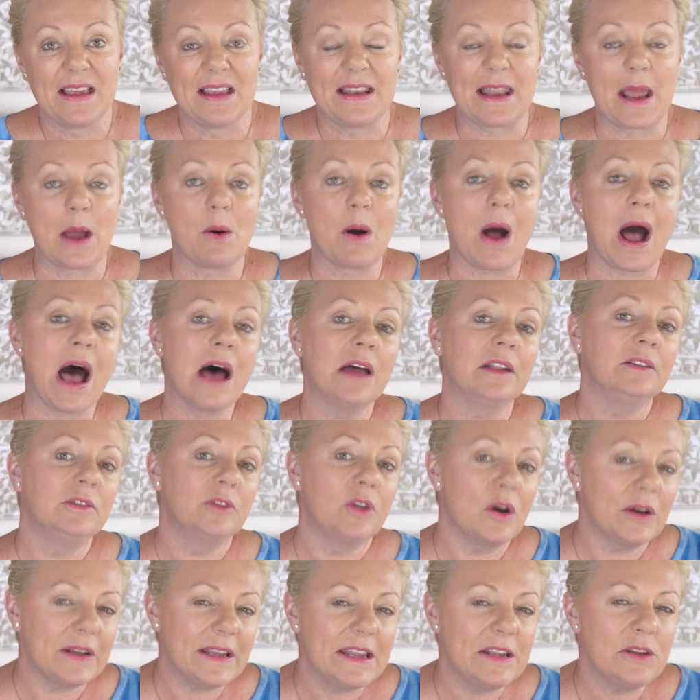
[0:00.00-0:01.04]
Now,
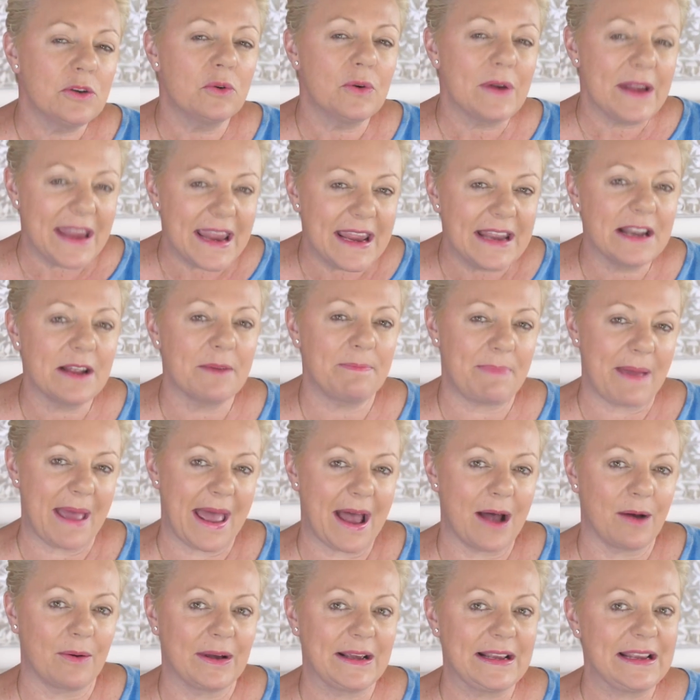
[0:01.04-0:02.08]
unlocking your inner
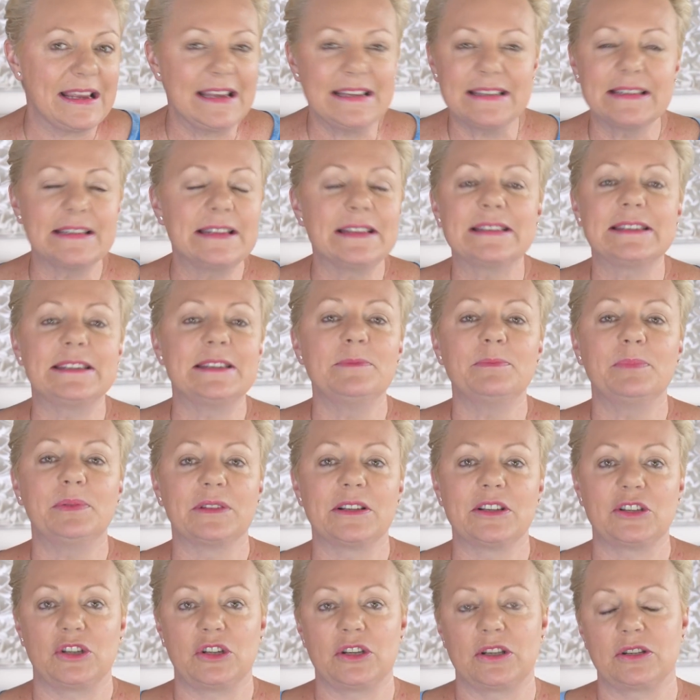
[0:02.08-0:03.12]
power isn't as simple
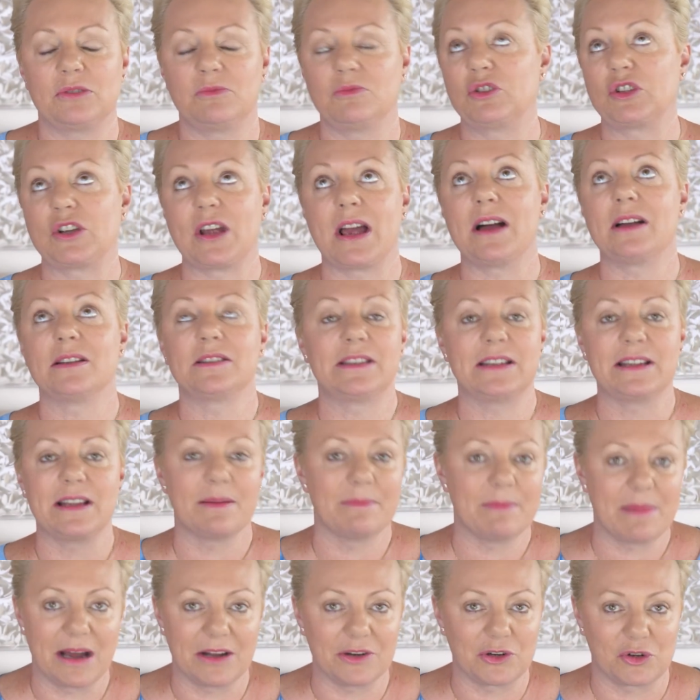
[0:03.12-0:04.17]
as just chanting a
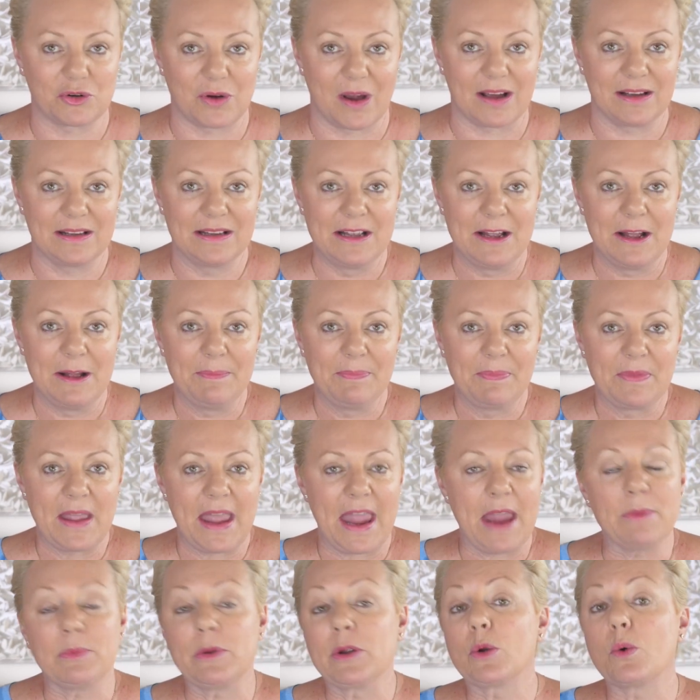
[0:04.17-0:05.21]
mantra.
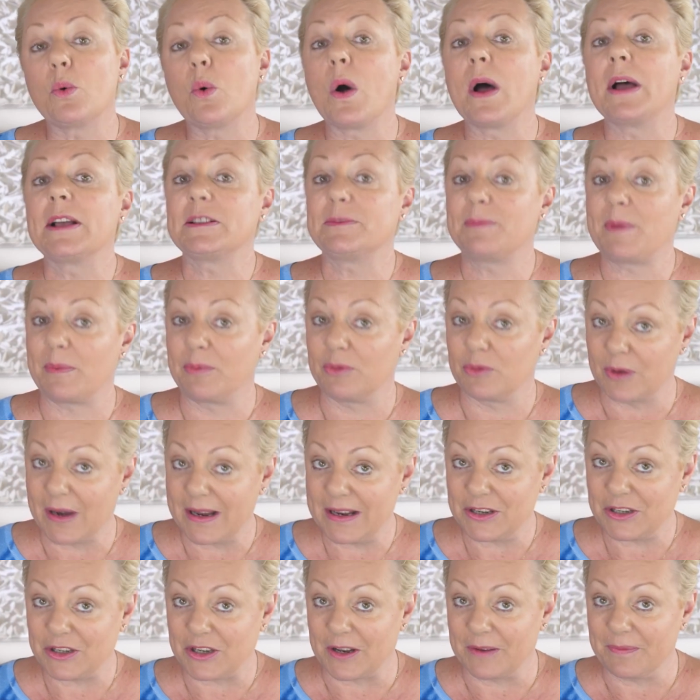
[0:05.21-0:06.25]
It requires
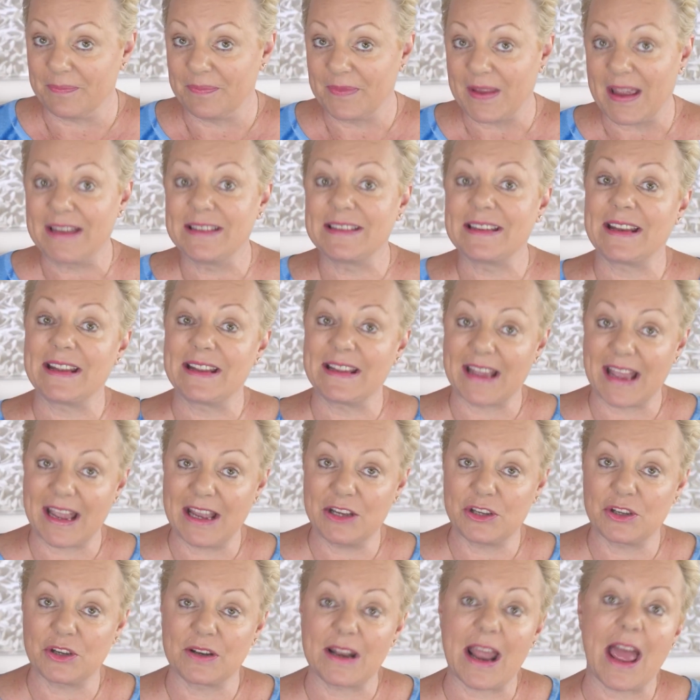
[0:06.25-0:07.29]
preparation and
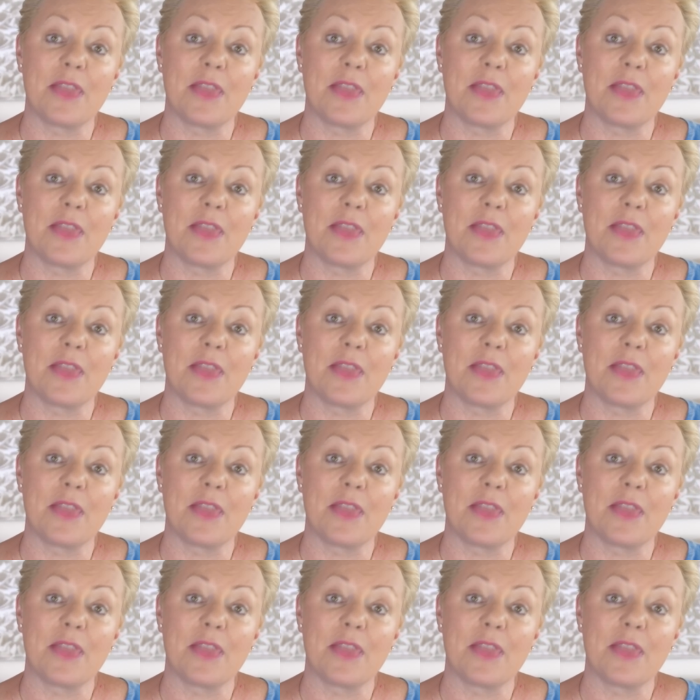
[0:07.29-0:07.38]
dedication